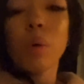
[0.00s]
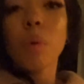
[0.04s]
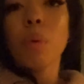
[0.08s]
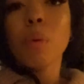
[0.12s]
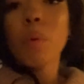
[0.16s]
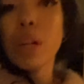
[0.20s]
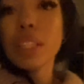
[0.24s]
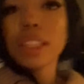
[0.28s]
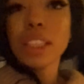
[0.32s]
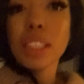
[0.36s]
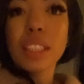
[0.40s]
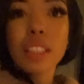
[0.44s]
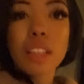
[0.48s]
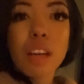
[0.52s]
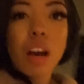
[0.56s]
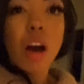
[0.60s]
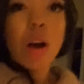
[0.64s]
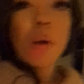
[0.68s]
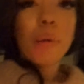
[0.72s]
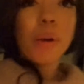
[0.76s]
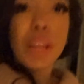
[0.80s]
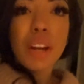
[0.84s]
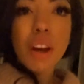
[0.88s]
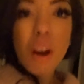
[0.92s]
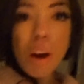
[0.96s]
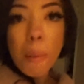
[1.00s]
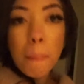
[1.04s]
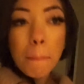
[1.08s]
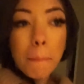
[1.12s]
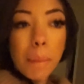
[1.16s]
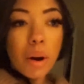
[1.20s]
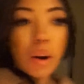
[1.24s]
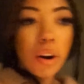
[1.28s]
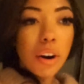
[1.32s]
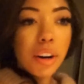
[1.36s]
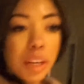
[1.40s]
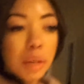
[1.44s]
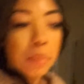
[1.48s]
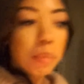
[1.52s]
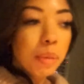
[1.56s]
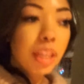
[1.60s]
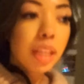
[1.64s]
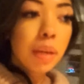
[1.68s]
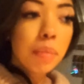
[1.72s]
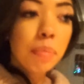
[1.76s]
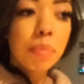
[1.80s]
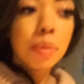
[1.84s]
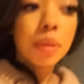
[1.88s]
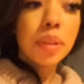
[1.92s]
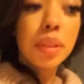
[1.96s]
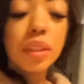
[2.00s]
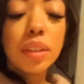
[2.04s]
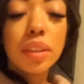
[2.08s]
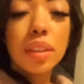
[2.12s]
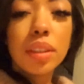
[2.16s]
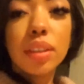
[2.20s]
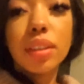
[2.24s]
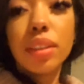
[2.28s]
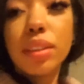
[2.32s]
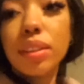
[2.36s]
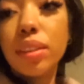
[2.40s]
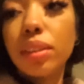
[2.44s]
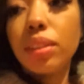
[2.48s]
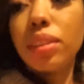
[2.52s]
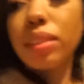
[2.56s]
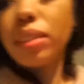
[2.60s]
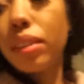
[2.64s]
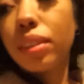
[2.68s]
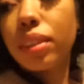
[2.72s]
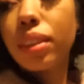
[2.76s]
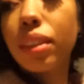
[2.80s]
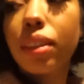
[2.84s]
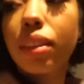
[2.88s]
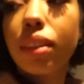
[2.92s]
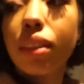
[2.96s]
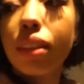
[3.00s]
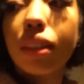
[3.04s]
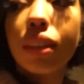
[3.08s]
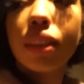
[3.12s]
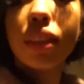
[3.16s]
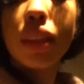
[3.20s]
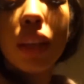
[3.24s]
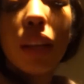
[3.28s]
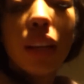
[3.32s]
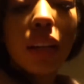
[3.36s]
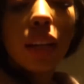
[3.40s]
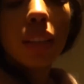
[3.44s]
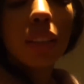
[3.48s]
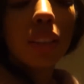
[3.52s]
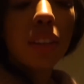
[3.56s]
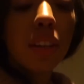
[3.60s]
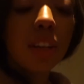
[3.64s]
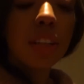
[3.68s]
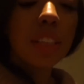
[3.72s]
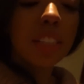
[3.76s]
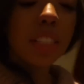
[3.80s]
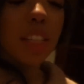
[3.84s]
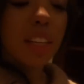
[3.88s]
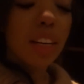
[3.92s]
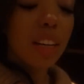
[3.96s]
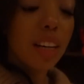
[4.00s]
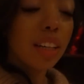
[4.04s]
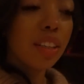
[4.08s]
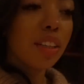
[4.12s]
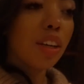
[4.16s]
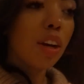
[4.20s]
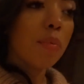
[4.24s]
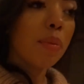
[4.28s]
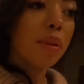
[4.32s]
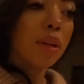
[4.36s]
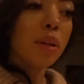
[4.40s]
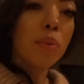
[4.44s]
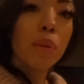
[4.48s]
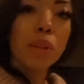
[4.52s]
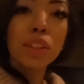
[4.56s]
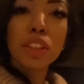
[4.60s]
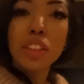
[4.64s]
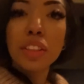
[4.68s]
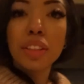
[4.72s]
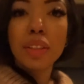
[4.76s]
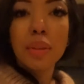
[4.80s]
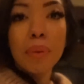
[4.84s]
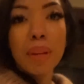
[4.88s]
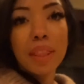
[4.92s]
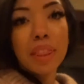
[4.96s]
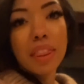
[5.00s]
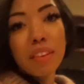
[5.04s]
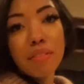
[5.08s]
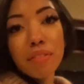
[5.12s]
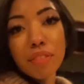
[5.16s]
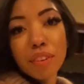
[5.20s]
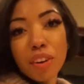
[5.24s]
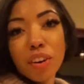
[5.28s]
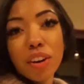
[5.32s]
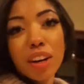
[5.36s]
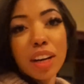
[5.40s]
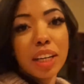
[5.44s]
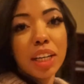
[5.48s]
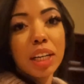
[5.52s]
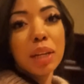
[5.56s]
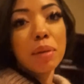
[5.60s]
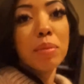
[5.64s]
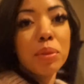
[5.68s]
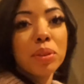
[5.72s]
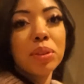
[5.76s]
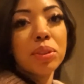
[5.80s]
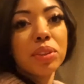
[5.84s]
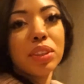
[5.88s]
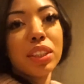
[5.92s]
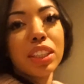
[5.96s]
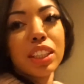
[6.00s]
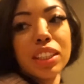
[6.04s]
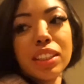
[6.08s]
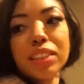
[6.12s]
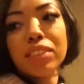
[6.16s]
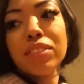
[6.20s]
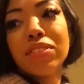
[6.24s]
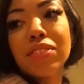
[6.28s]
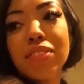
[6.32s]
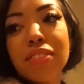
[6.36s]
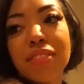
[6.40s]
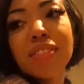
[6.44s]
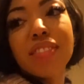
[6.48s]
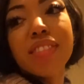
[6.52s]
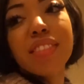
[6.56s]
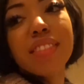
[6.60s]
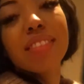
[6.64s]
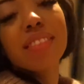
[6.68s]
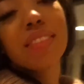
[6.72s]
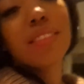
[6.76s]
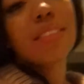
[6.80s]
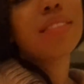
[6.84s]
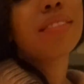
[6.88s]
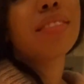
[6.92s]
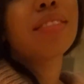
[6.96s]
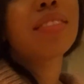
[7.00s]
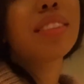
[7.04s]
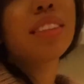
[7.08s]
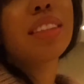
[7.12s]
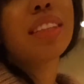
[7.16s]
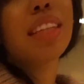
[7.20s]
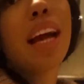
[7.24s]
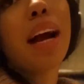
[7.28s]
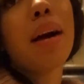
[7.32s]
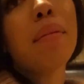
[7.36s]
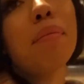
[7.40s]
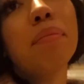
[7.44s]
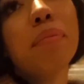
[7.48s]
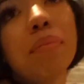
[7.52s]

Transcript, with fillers: What's going on, party people? Nadia, nobody wants you in the vlog anymore. Hey. Yep.